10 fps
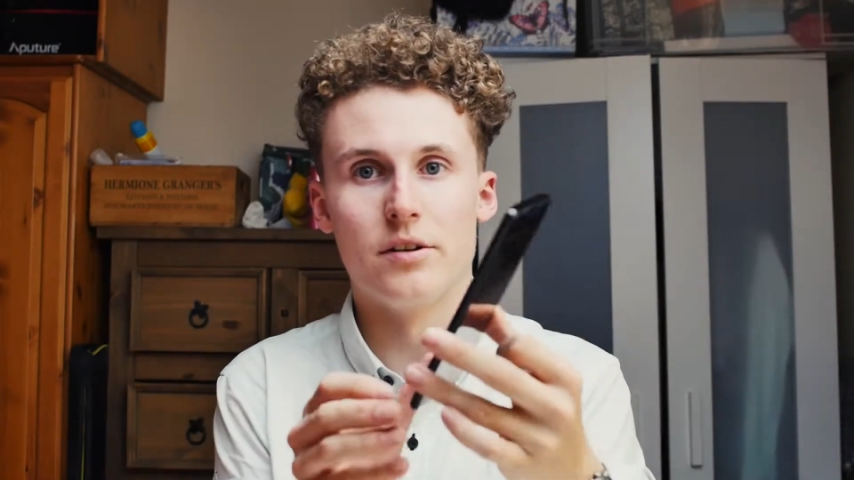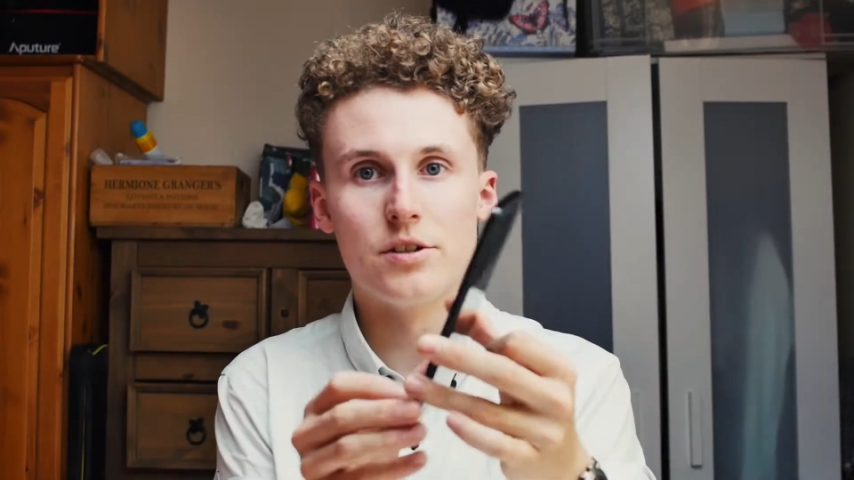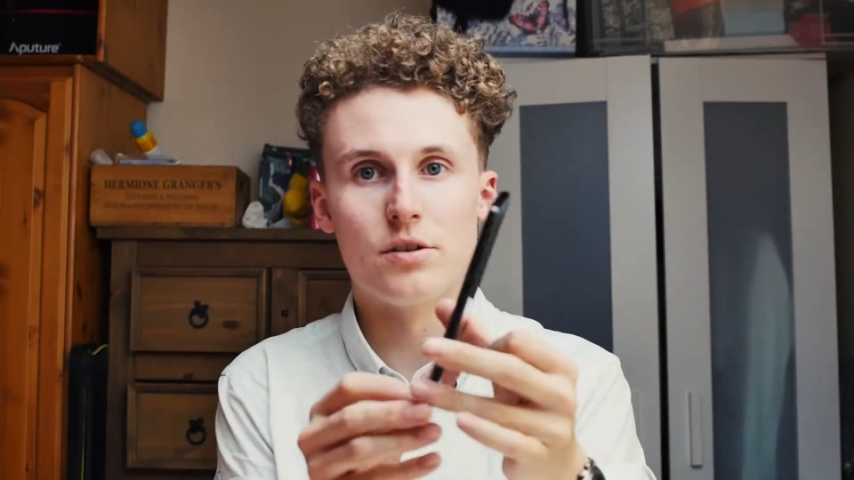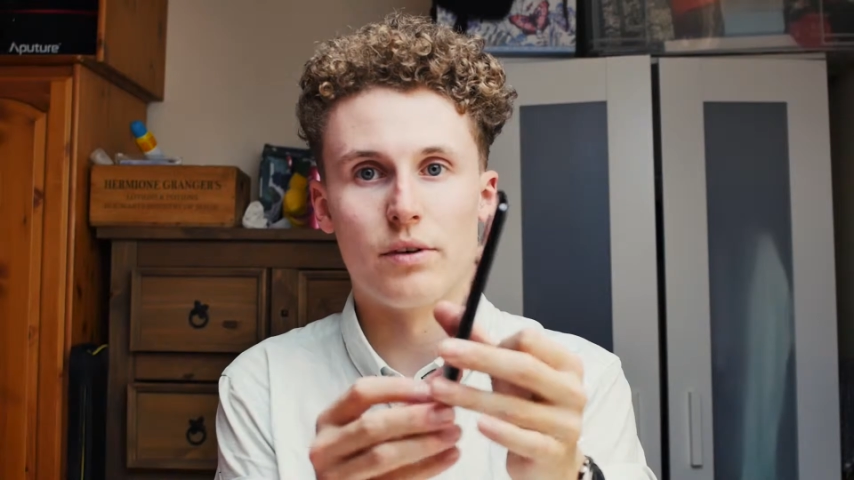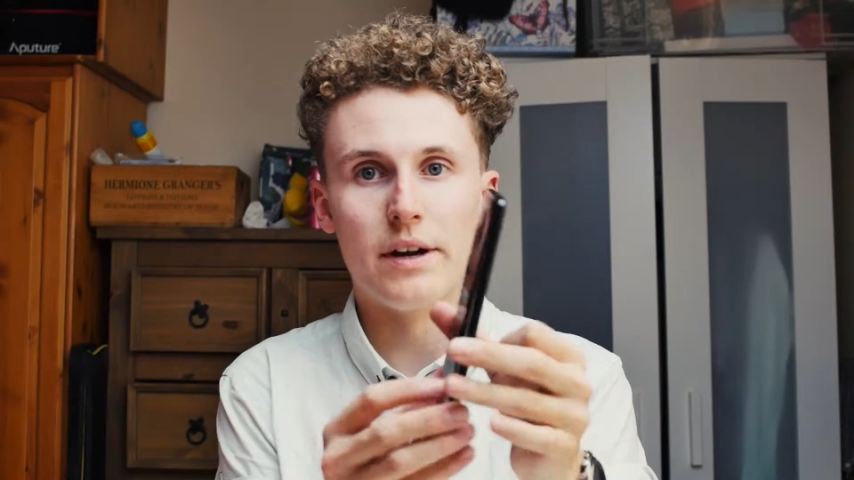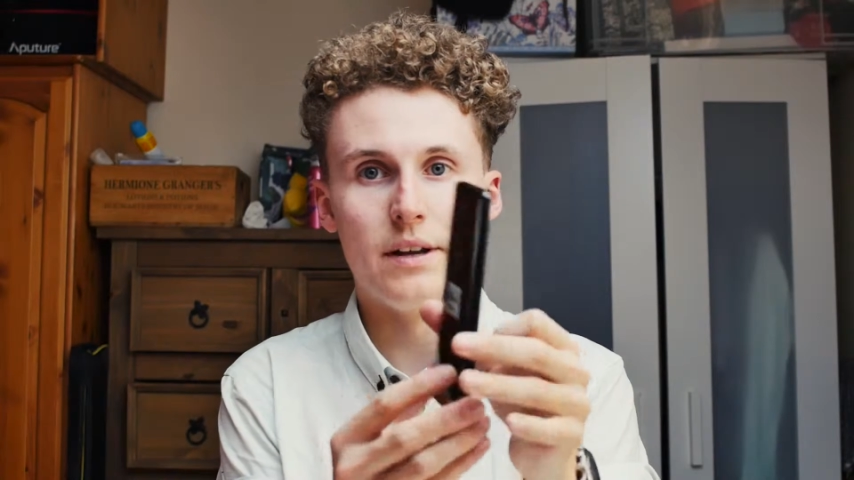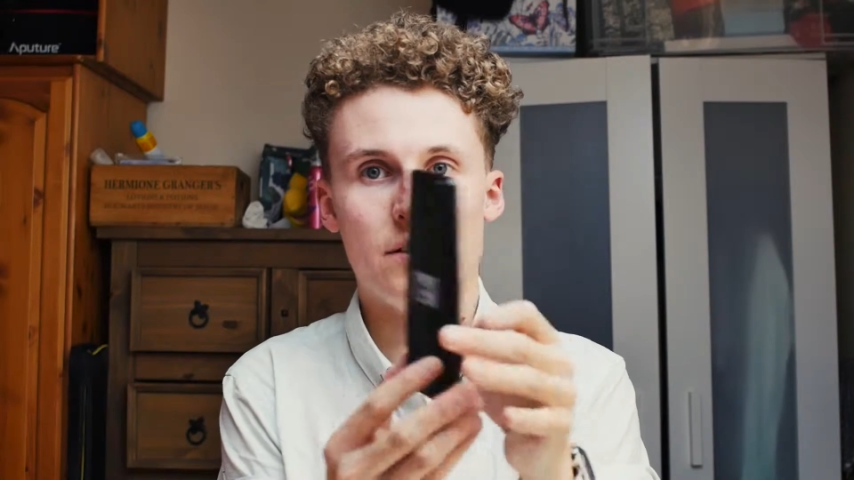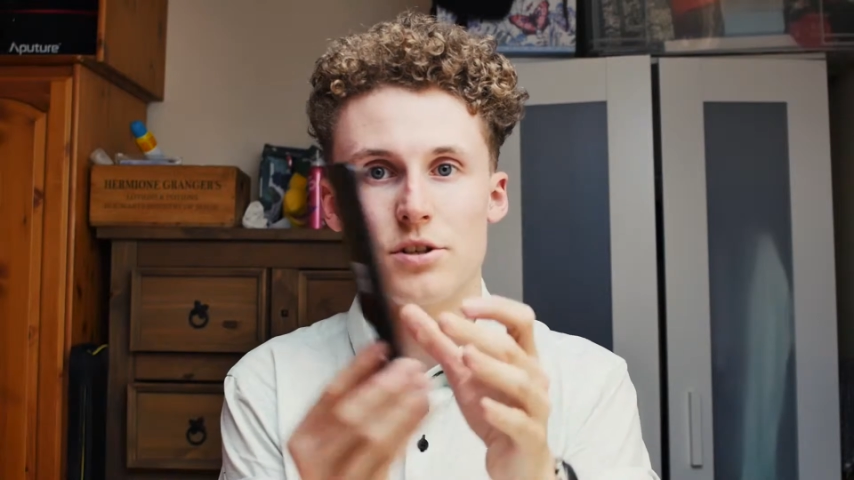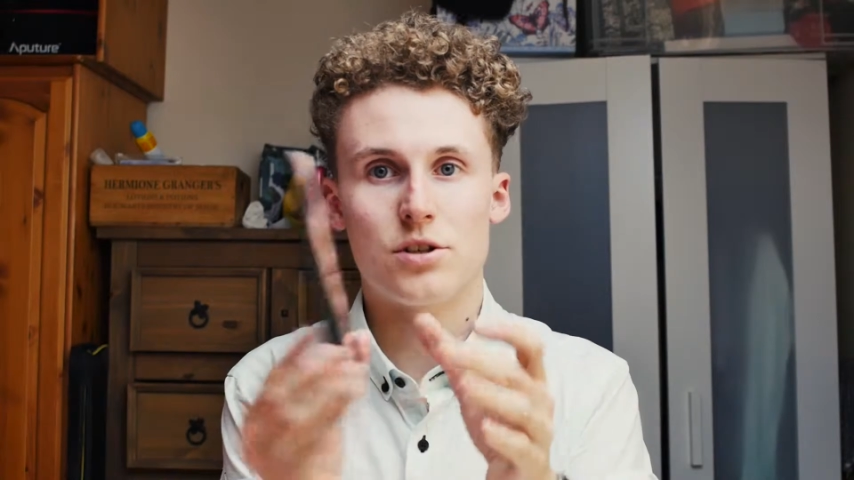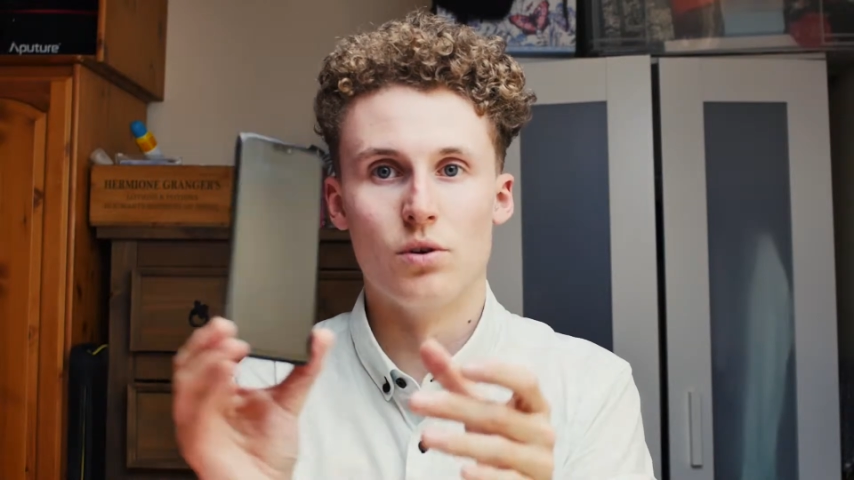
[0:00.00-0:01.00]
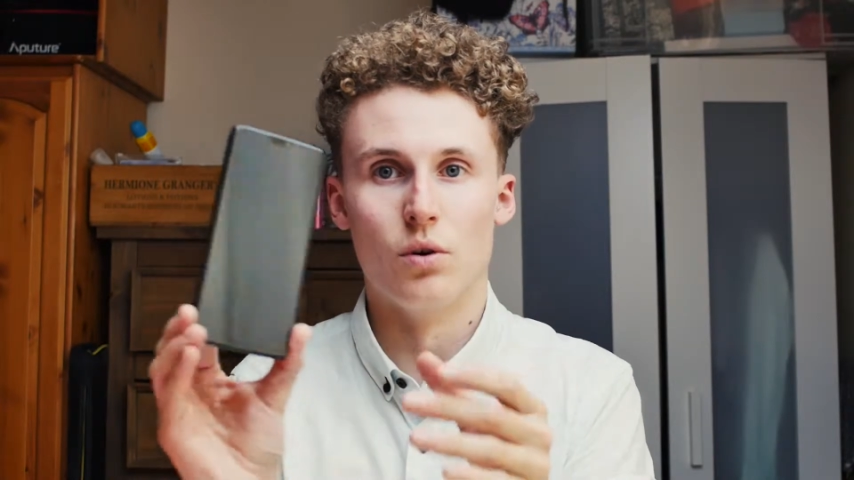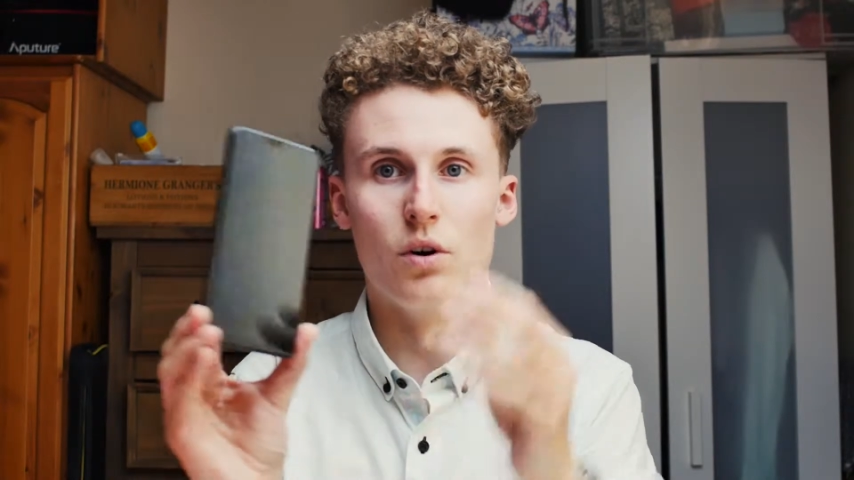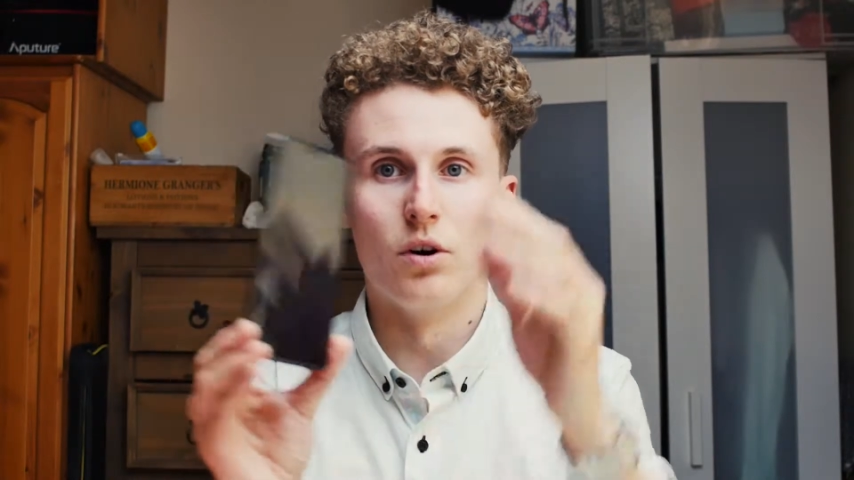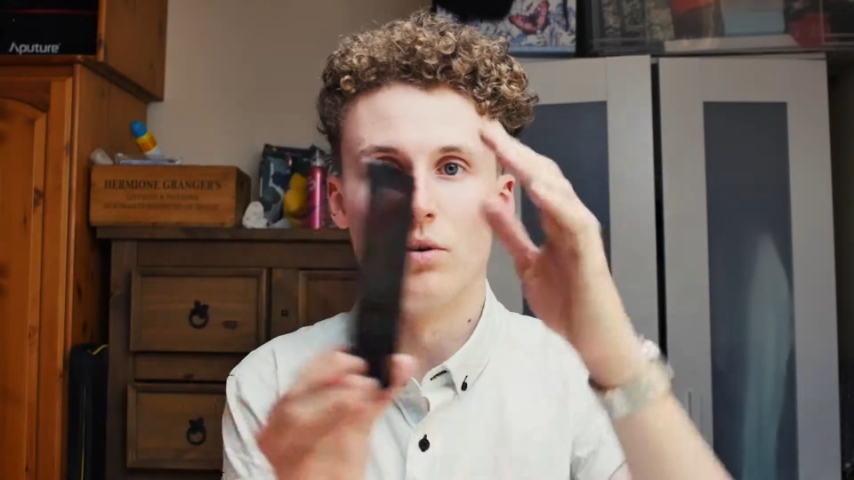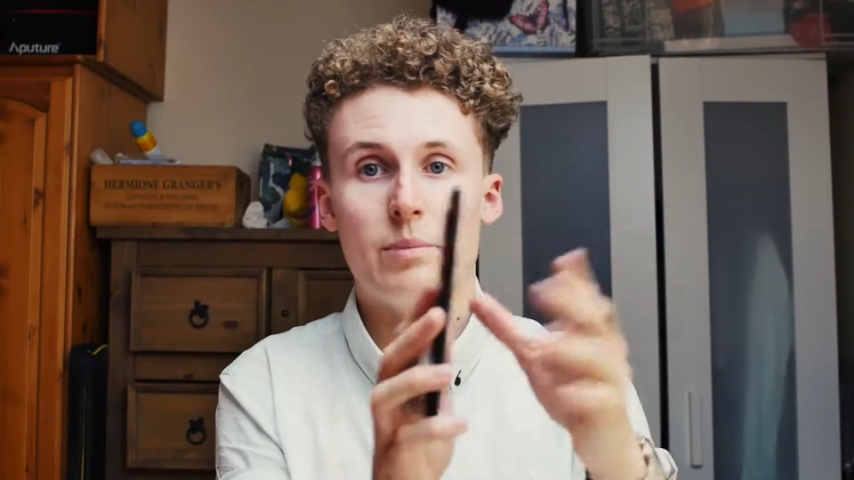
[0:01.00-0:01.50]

looks great in the store,